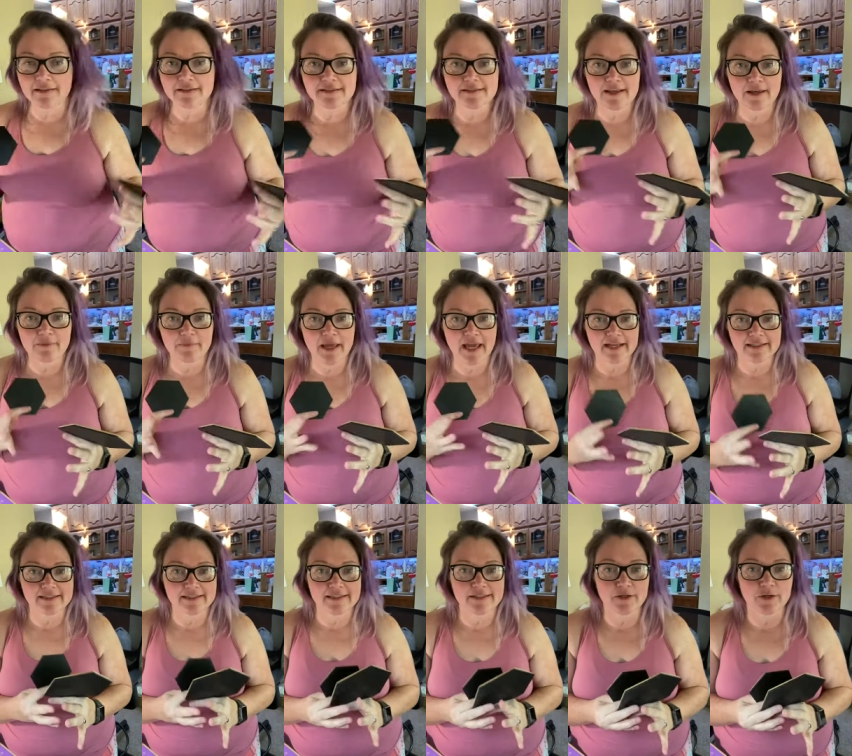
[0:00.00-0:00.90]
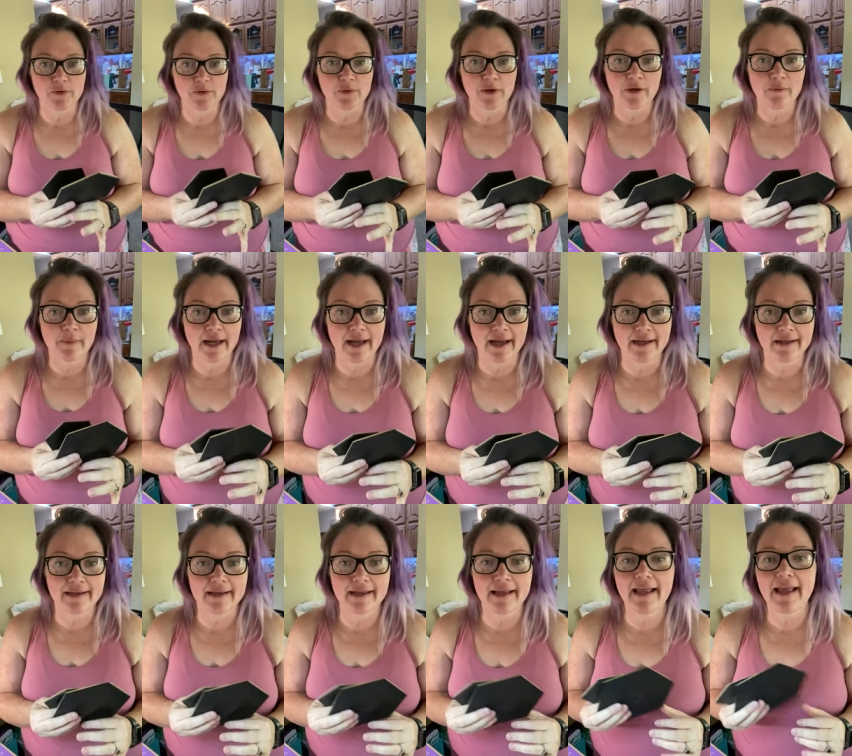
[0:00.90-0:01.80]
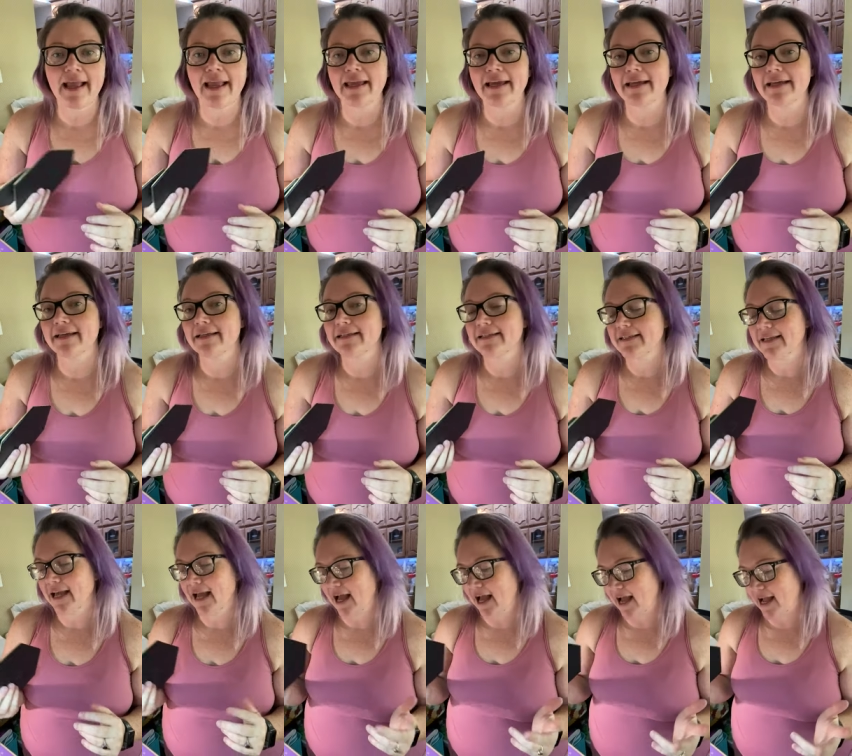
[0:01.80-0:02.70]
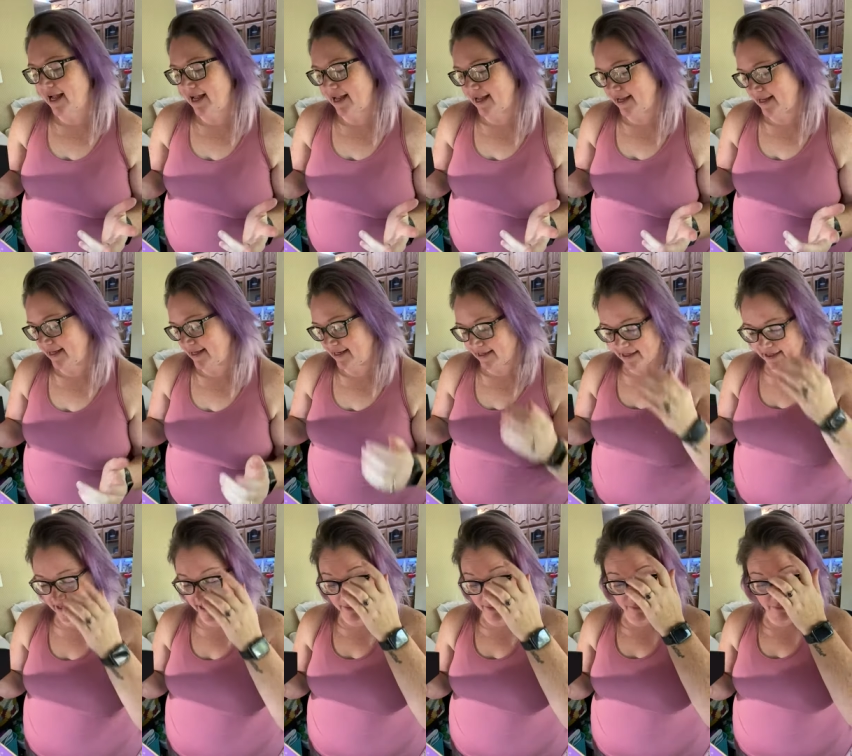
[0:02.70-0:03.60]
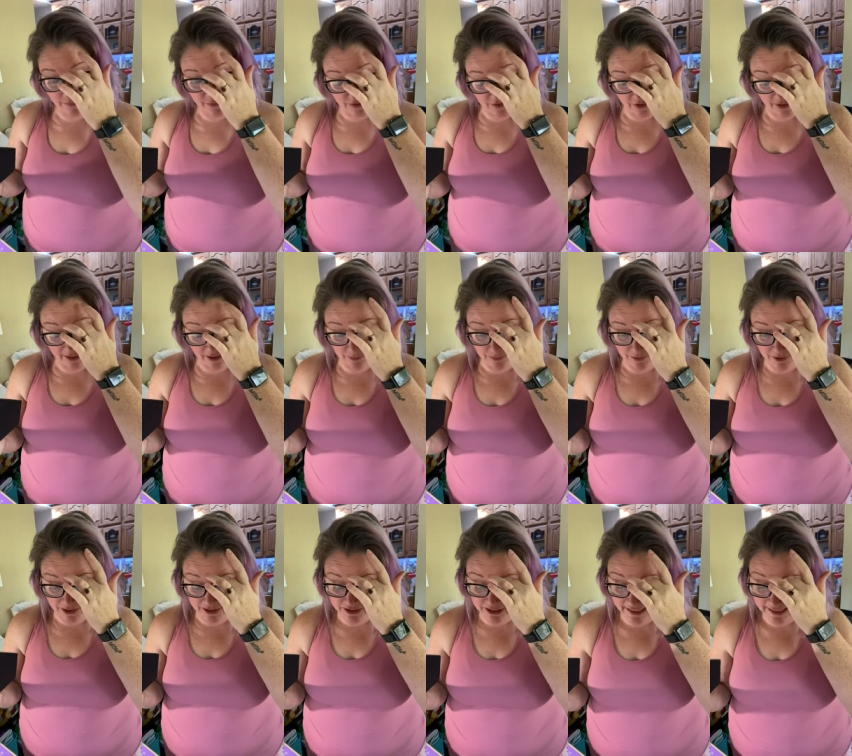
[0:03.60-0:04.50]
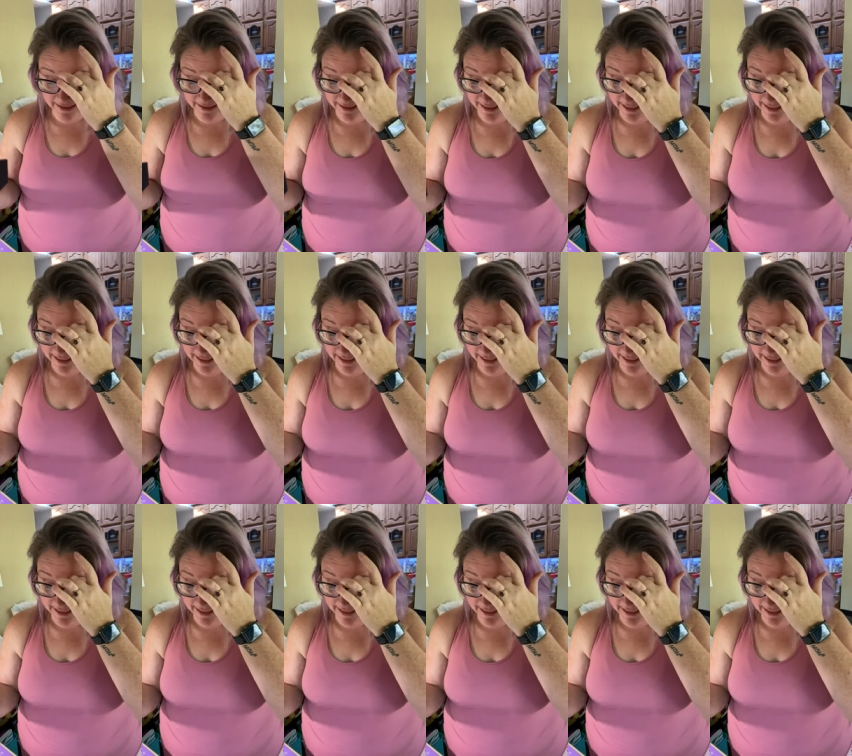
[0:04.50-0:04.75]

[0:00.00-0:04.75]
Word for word: some Hexis here a while back, and I am starting a project.